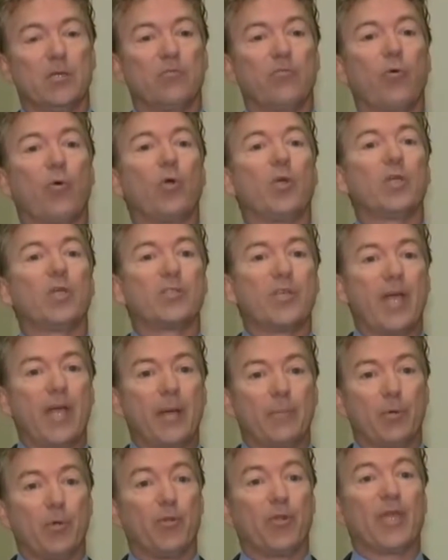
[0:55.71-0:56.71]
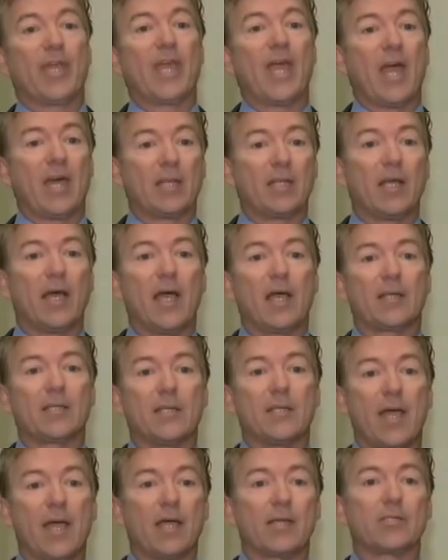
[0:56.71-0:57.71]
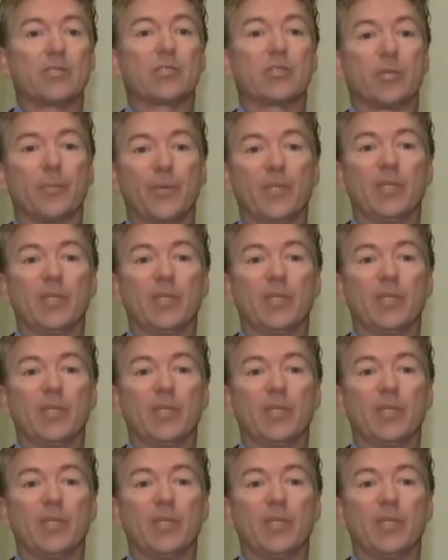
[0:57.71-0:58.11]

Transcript: For example, the Cadillac tax is going